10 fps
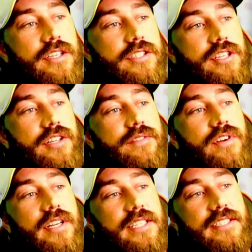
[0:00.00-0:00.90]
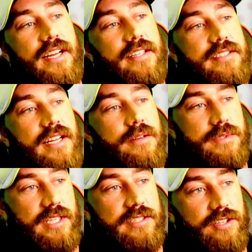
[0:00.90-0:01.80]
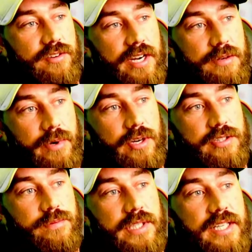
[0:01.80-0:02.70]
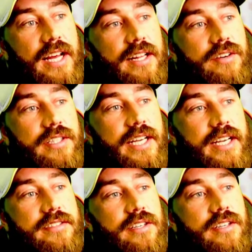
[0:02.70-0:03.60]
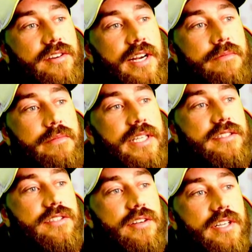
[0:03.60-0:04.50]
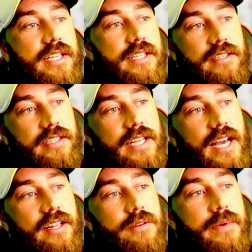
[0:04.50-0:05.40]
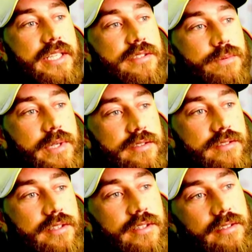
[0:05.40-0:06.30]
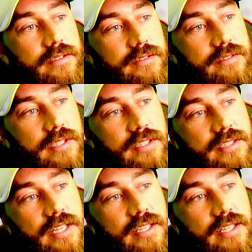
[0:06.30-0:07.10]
So you've got exactly the same. So that's a green box with a yellow on the outside. Green means not in. Yellow means wheels through. You see this?